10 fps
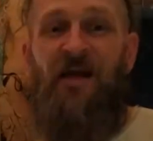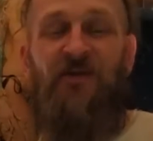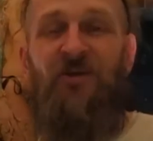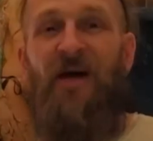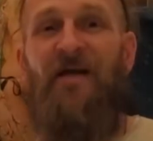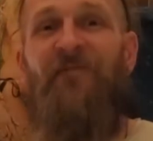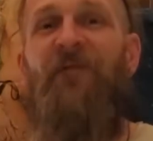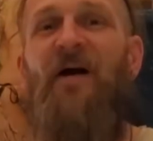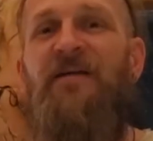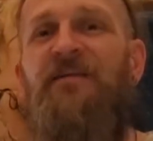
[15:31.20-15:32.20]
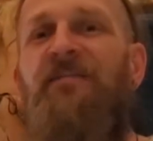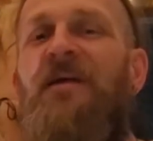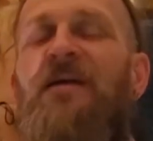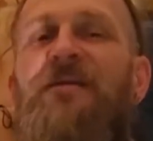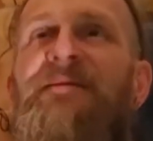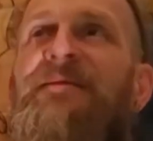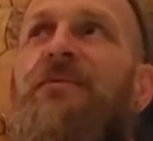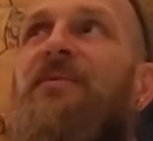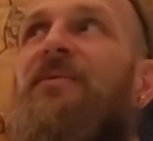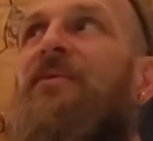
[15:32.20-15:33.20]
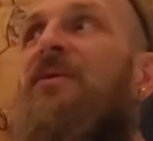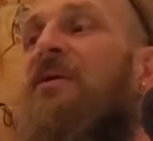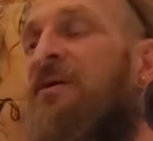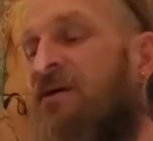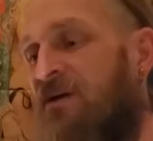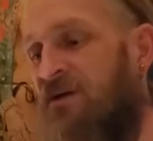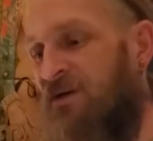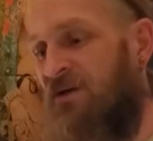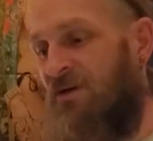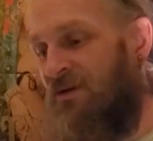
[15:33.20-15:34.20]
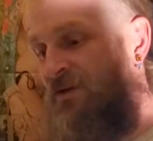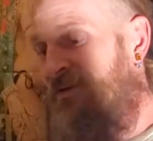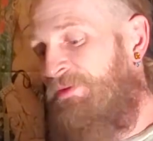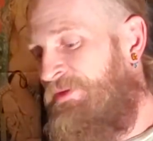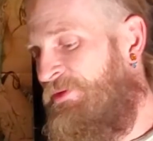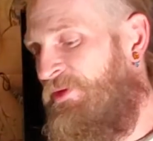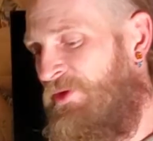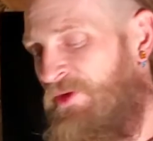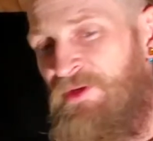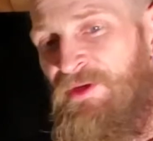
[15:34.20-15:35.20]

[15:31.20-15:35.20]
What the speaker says: and try to find some means to, you know,